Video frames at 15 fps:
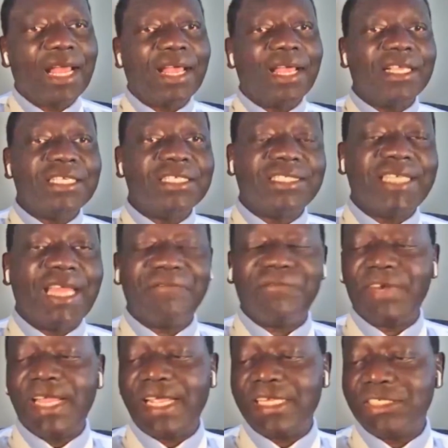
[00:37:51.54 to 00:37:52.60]
His
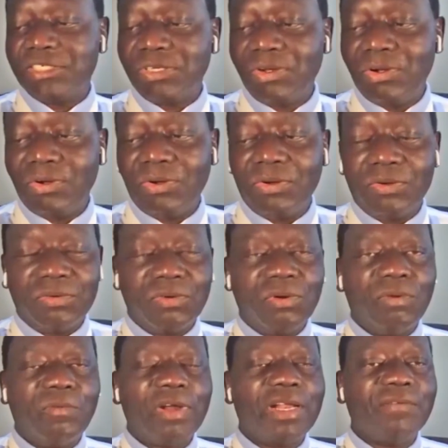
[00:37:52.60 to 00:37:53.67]
toughness or
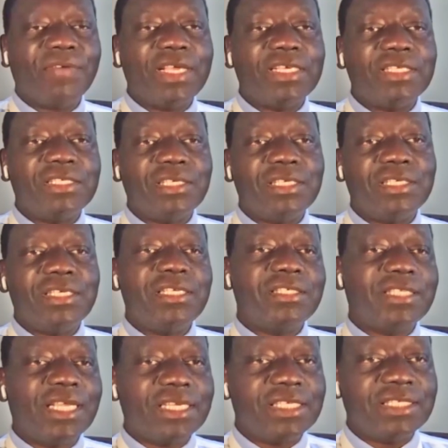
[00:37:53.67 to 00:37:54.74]
whatever it is
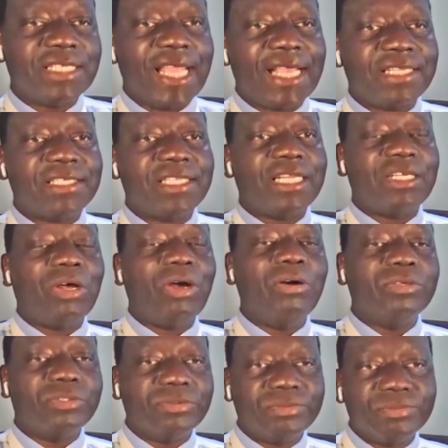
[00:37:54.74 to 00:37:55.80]
that is excellent
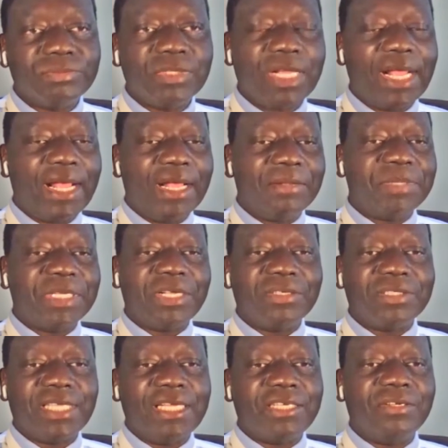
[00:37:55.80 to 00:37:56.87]
on,
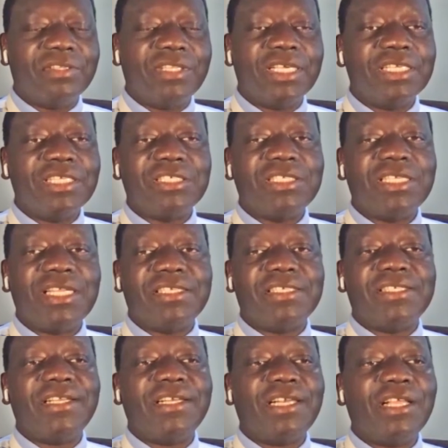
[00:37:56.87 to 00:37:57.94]
because I don't think it is
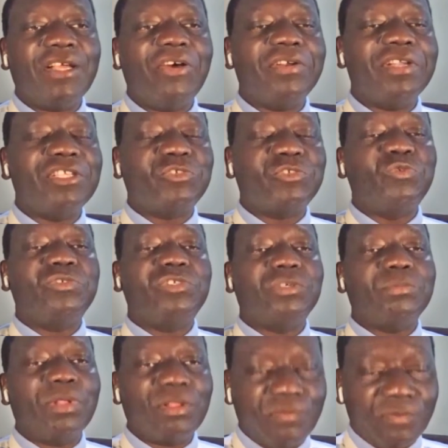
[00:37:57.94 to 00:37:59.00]
necessarily only
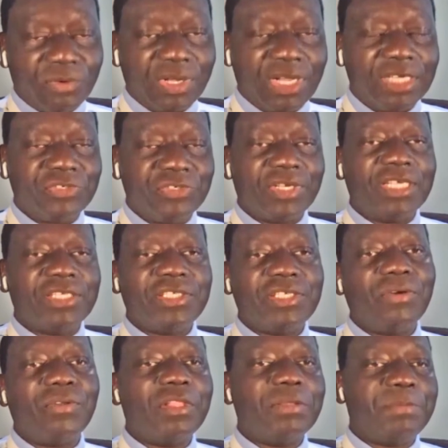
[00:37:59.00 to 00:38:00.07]
suitable for Kajo-Keji
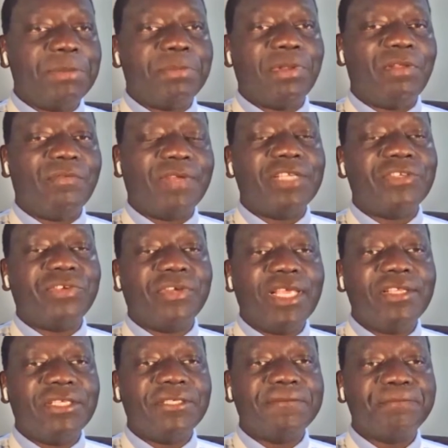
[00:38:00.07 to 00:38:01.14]
or the people of
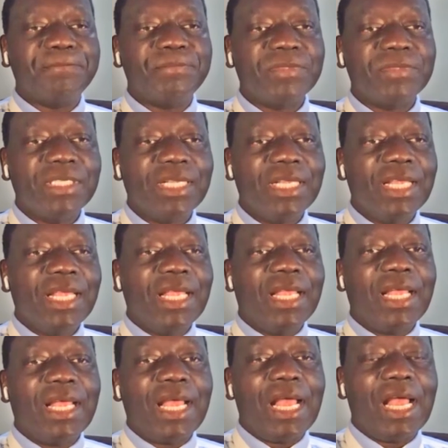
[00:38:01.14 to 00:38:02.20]
Kajo-Keji.
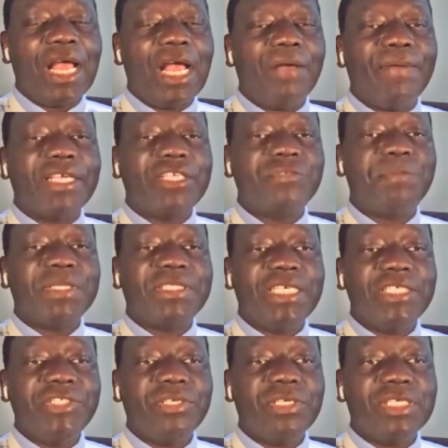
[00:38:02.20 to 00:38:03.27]
Our
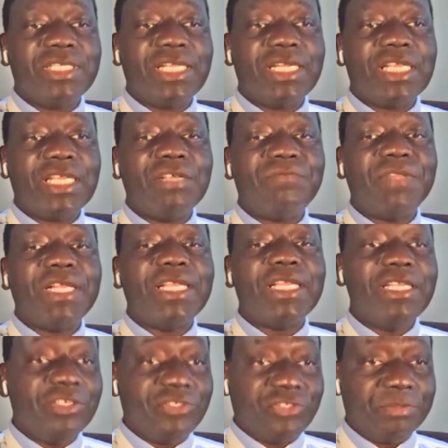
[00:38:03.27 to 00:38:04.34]
expectation is that if the
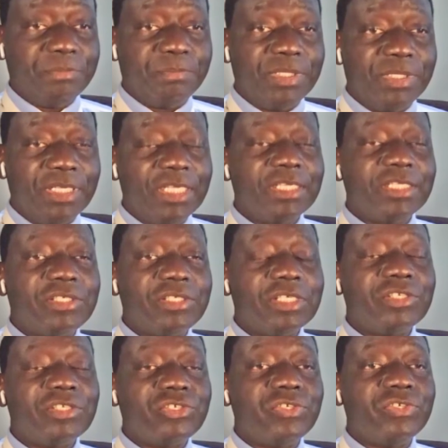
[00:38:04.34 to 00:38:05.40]
leadership in
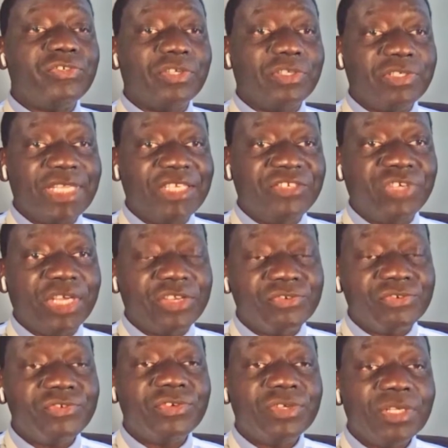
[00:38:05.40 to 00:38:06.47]
institutions are
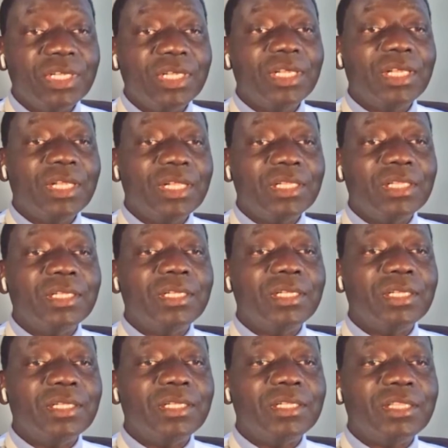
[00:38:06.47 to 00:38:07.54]
changed,
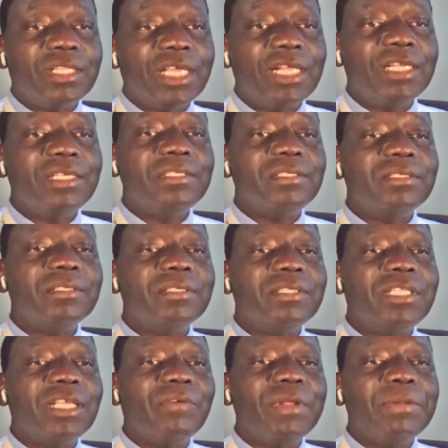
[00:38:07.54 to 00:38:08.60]
then
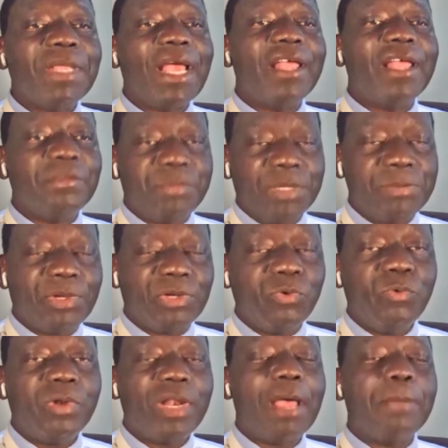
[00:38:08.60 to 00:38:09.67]
there will be other people who
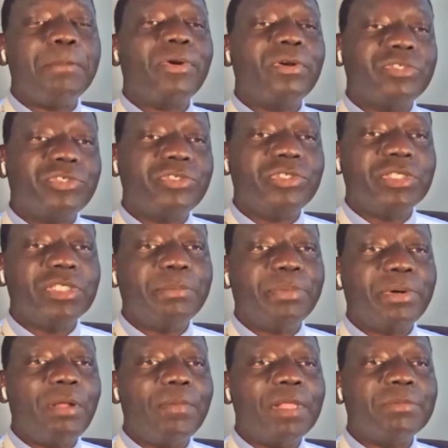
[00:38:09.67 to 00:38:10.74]
will approach the
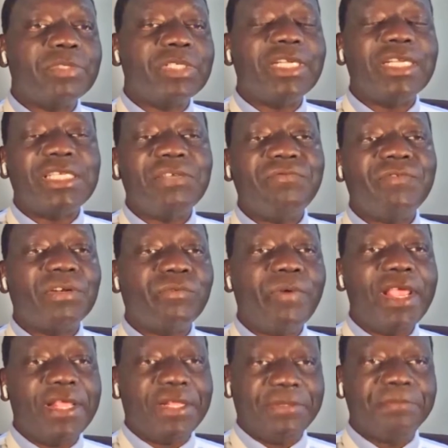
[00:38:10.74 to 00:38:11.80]
problems in a different
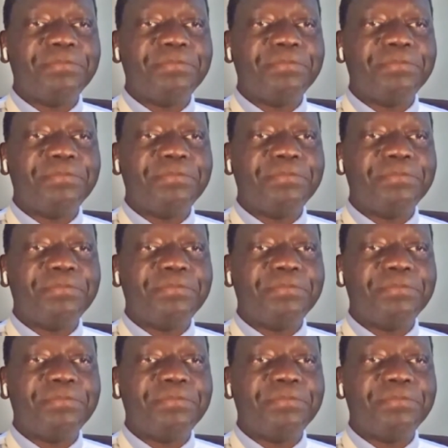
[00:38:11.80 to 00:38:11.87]
way.